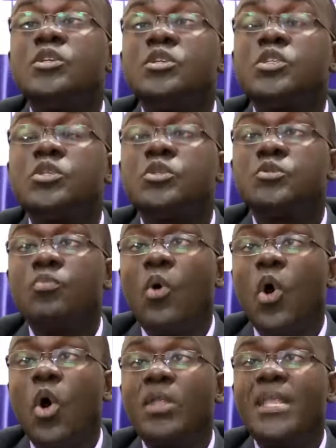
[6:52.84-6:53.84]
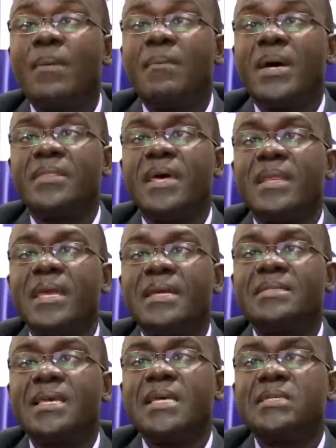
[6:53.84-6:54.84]
small number that
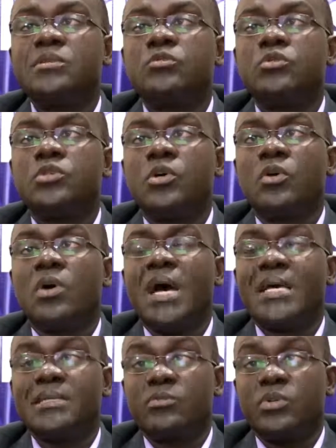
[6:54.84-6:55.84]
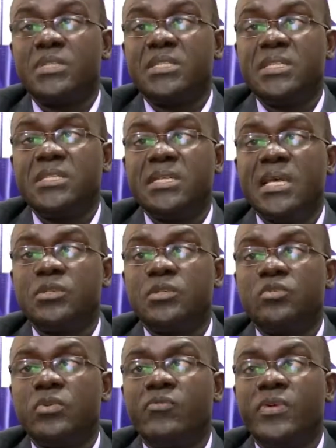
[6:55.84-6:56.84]
it turns into 0 as what T turns
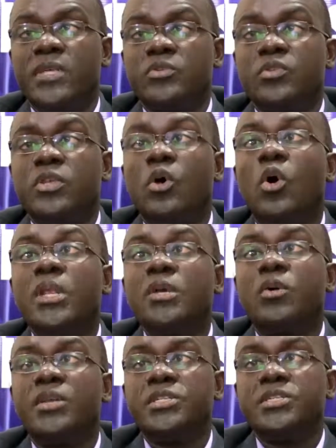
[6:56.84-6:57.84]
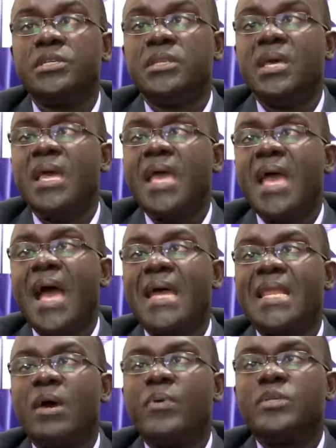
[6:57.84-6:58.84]
into infinity. So the only condition
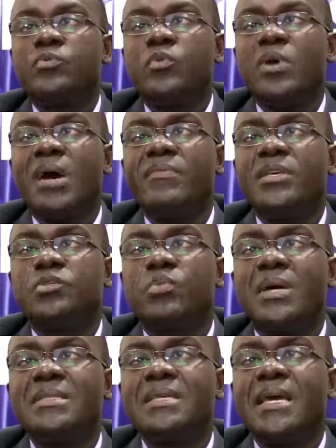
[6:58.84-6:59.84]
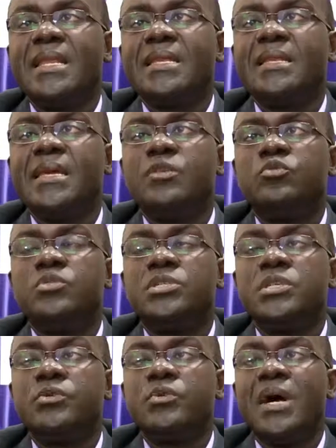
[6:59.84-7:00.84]
under which we will have this one turning into
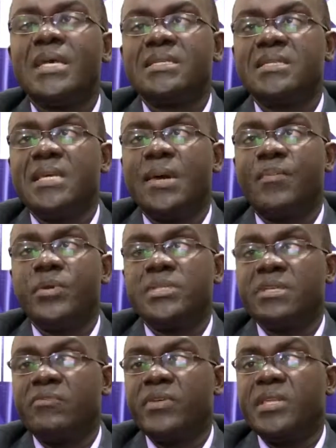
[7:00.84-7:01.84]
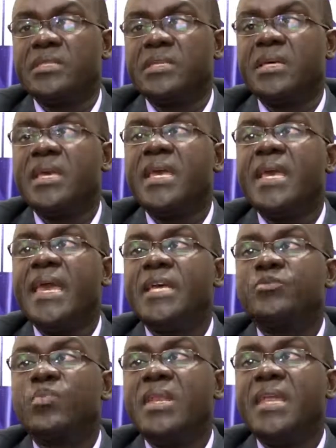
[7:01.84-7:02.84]
0 as T approaches infinity
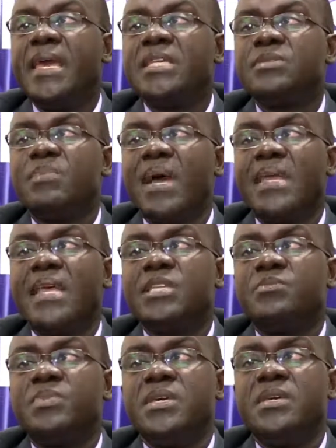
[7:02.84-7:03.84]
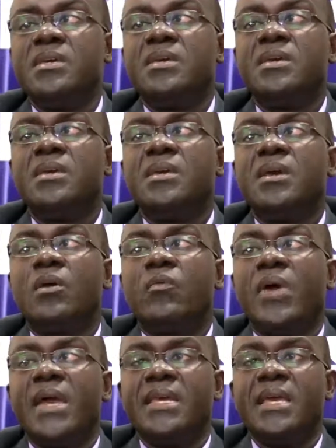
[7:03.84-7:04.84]
is when H minus B, right,